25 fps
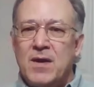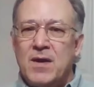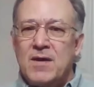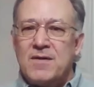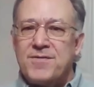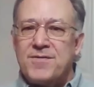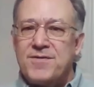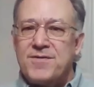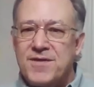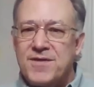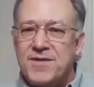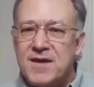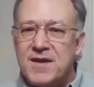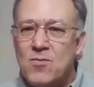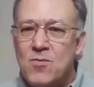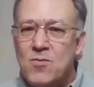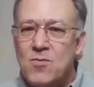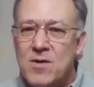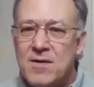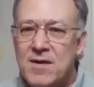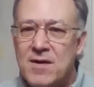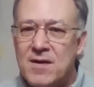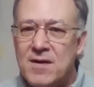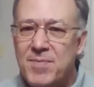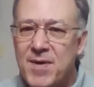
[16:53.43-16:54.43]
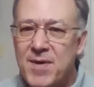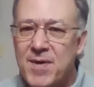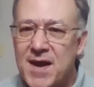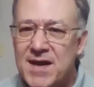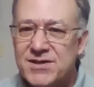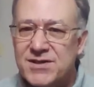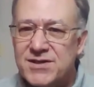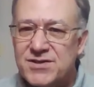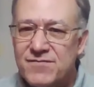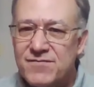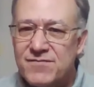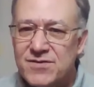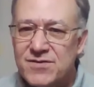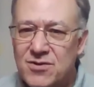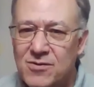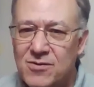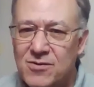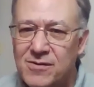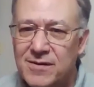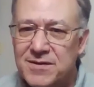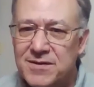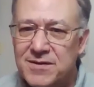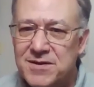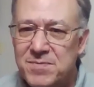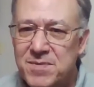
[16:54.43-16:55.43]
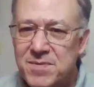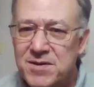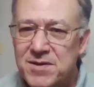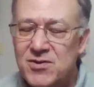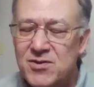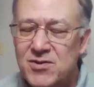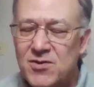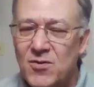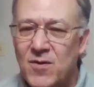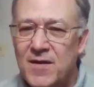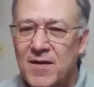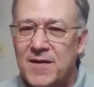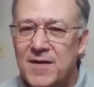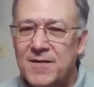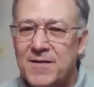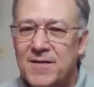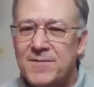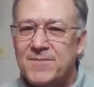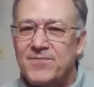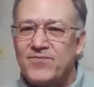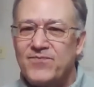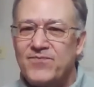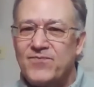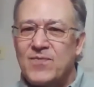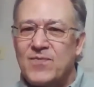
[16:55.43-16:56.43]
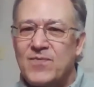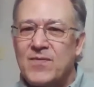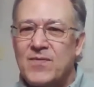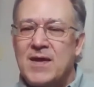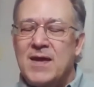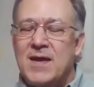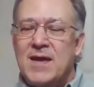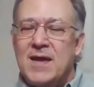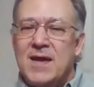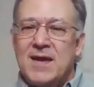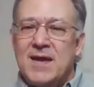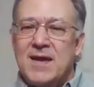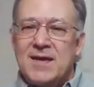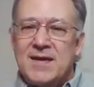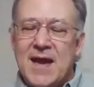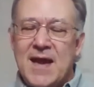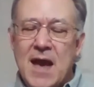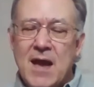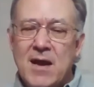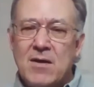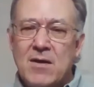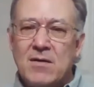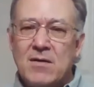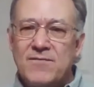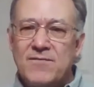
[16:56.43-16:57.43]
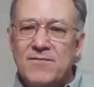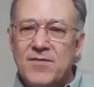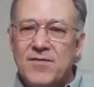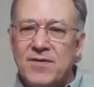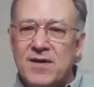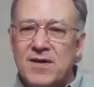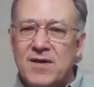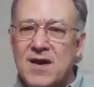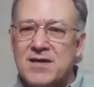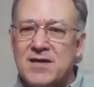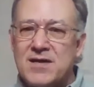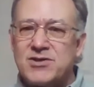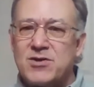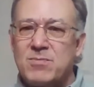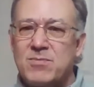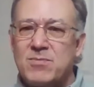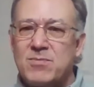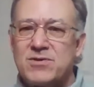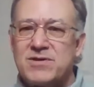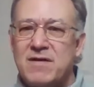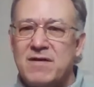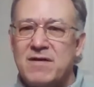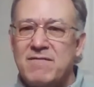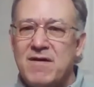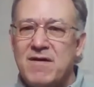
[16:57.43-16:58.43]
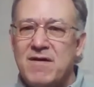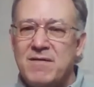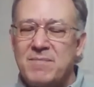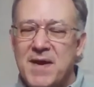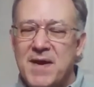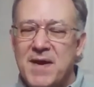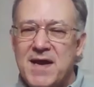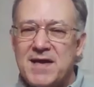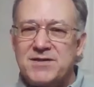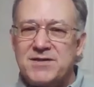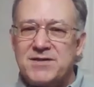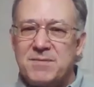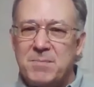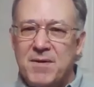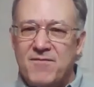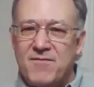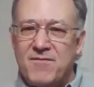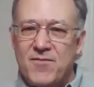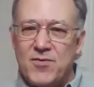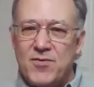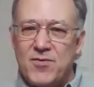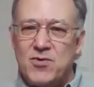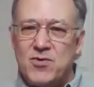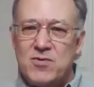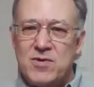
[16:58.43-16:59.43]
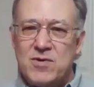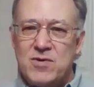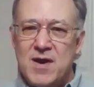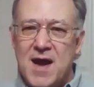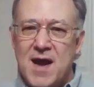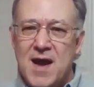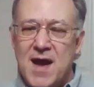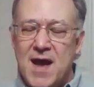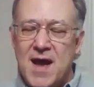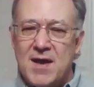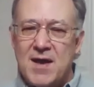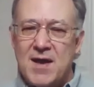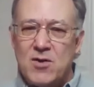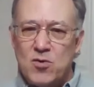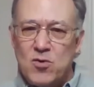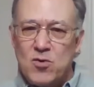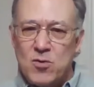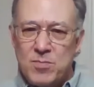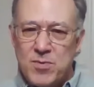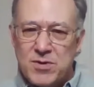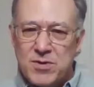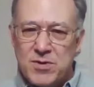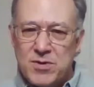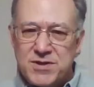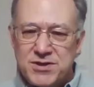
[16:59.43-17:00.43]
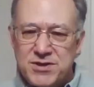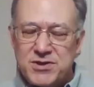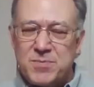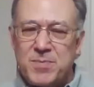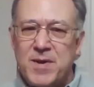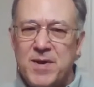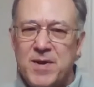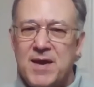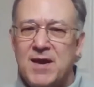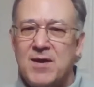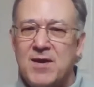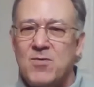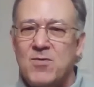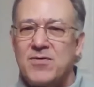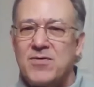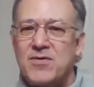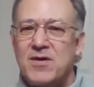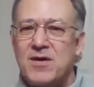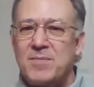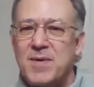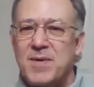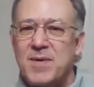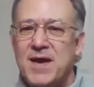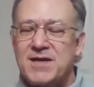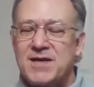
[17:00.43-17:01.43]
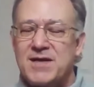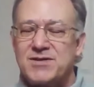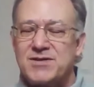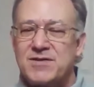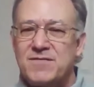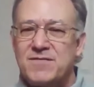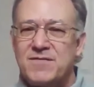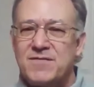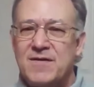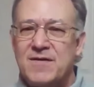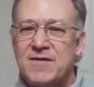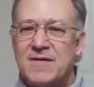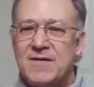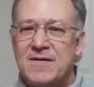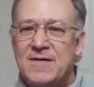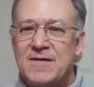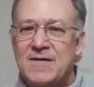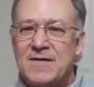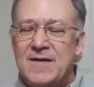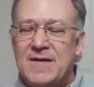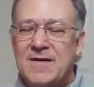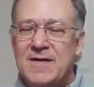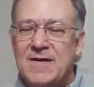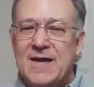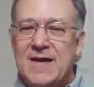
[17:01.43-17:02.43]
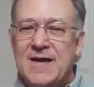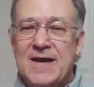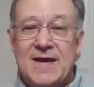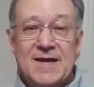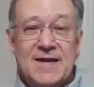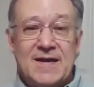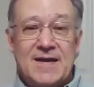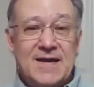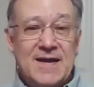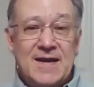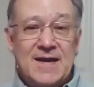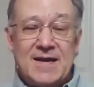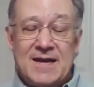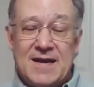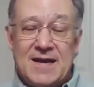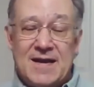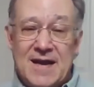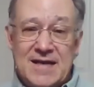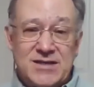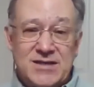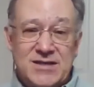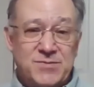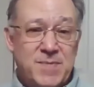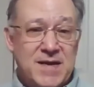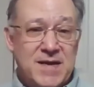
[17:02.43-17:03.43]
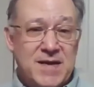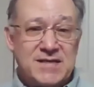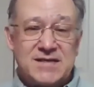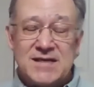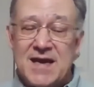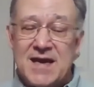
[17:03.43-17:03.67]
Think what Onpassive is going to be doing, not only for the customers of Onpassive, but for you and I who are participating with Onpassive. And again, like Space